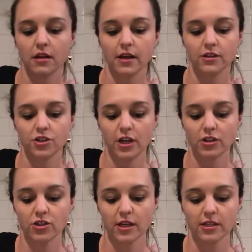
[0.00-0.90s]
and
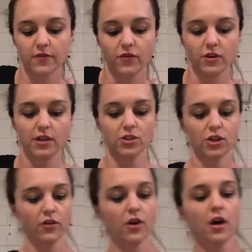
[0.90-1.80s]
change things if you need
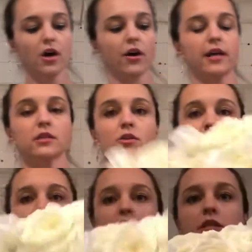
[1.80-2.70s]
to. Okay, so
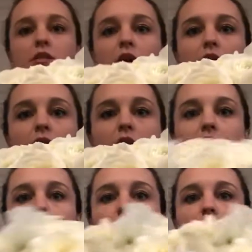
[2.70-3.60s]
here is
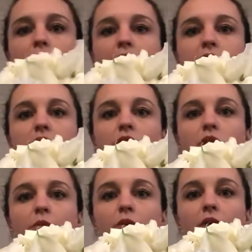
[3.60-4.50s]
our base of
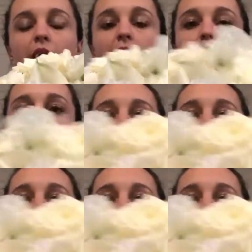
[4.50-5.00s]
our bouquet. We've